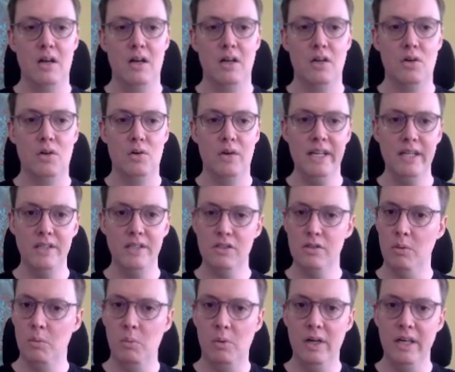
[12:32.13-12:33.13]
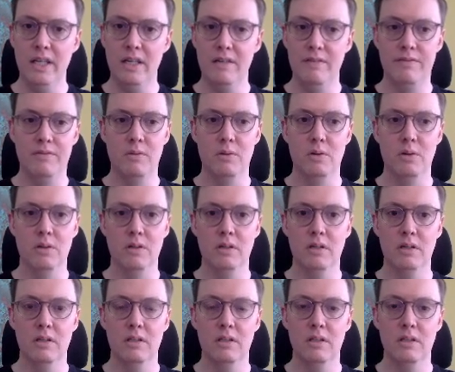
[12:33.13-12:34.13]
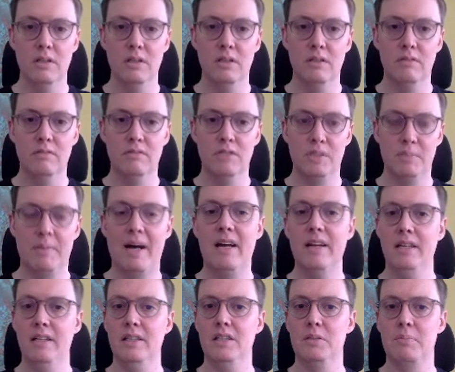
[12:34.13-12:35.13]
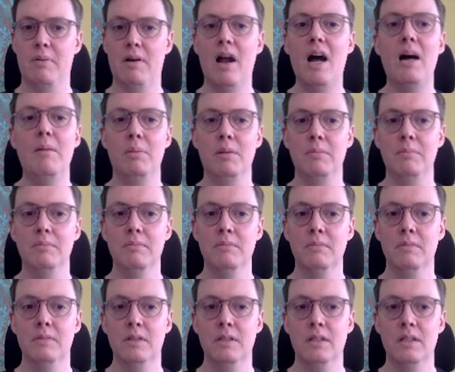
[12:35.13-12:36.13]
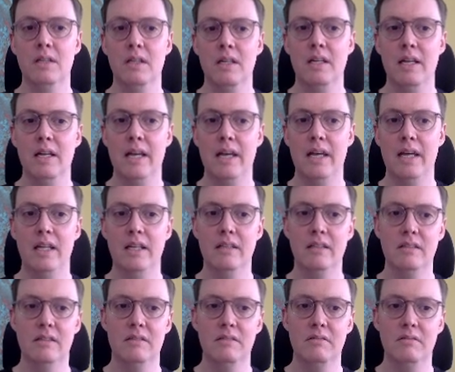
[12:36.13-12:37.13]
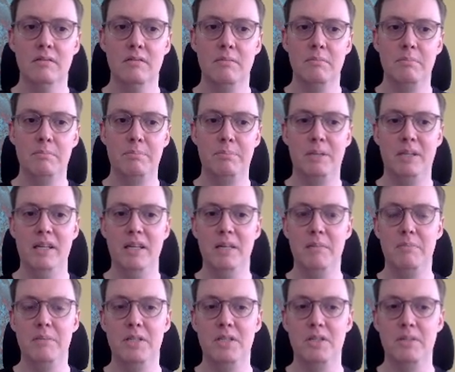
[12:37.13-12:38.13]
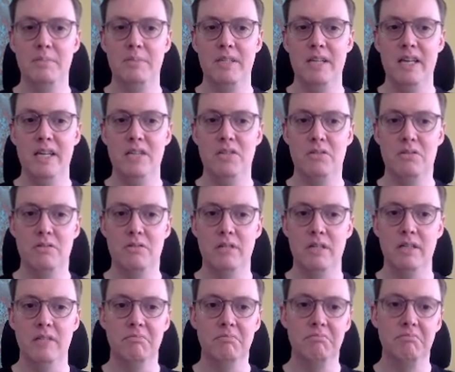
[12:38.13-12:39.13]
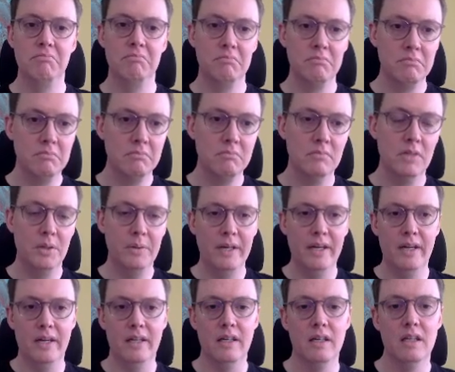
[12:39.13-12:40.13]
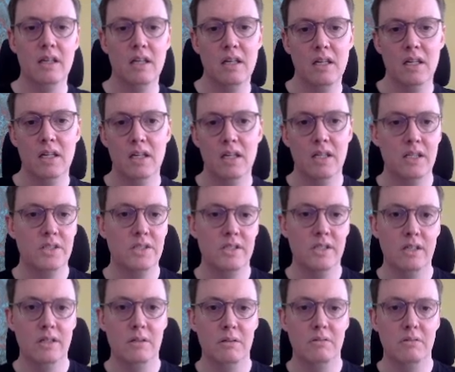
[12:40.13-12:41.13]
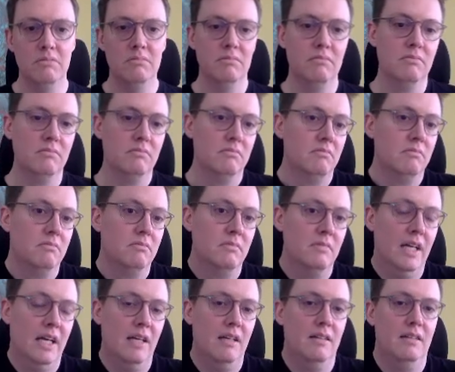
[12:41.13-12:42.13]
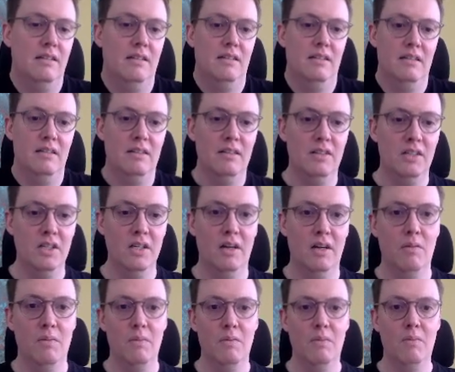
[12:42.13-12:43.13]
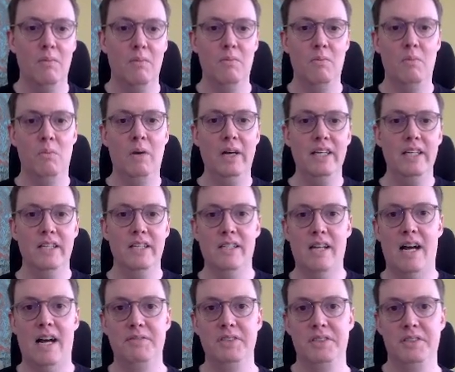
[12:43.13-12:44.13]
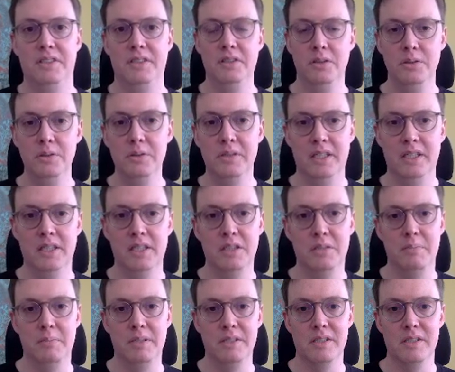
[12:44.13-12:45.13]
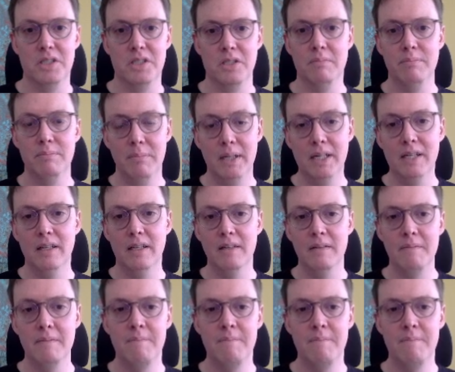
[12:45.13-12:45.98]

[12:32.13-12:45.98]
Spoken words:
credit to white for spotting this problem and playing bishop to h3. Okay, so, you know, white is obviously losing in this position, but